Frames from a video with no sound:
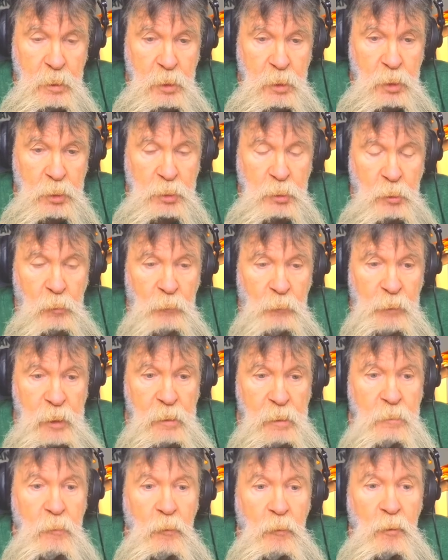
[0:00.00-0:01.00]
So
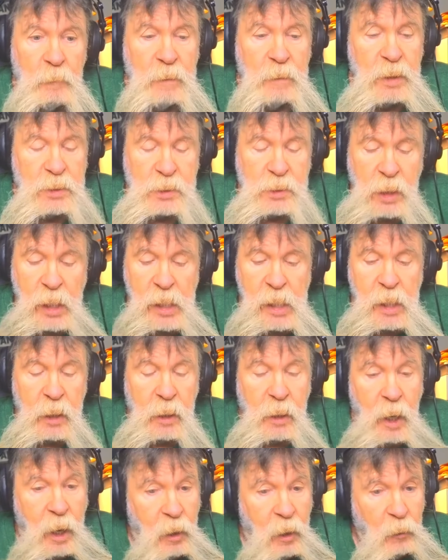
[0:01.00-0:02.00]
they're going to be
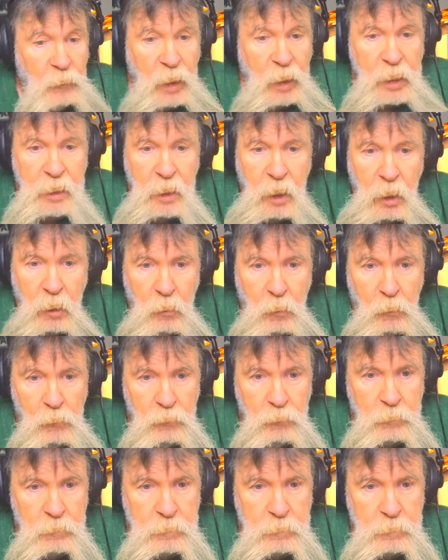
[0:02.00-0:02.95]
saying all they know,